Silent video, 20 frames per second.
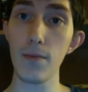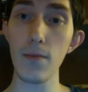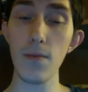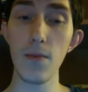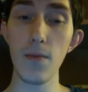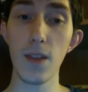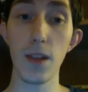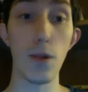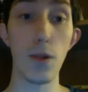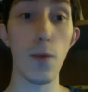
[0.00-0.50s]

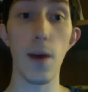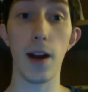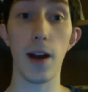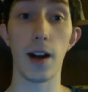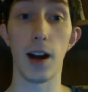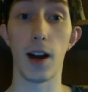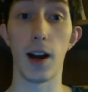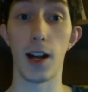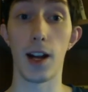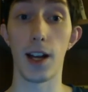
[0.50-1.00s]
You might
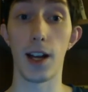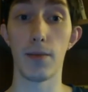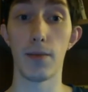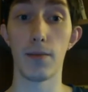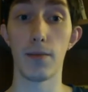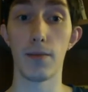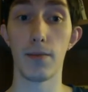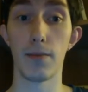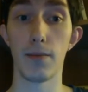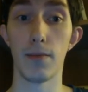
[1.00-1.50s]
not like
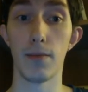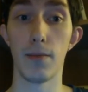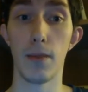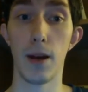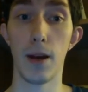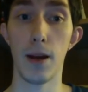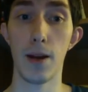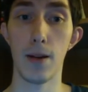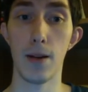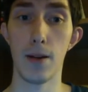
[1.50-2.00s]

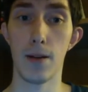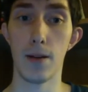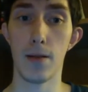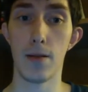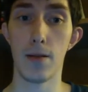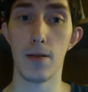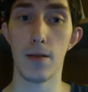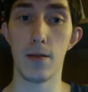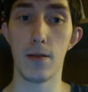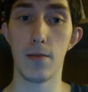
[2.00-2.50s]

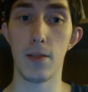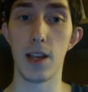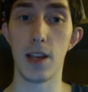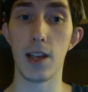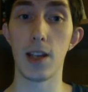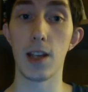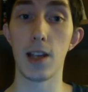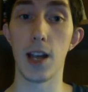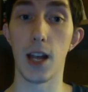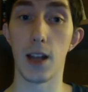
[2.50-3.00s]
me
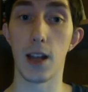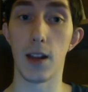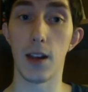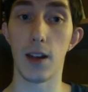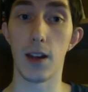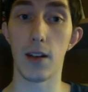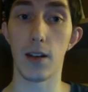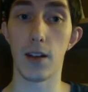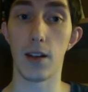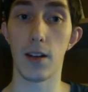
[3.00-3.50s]
saying that,
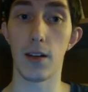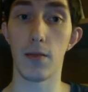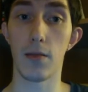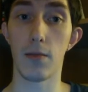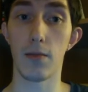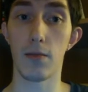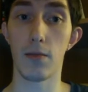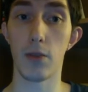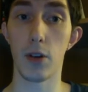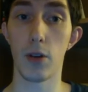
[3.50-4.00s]
and,
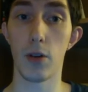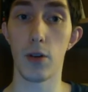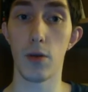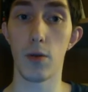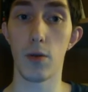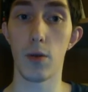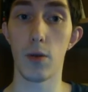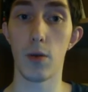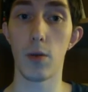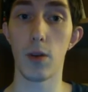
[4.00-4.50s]
you know,
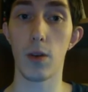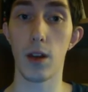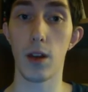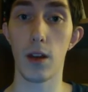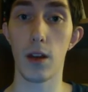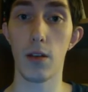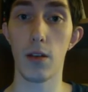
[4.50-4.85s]
okay,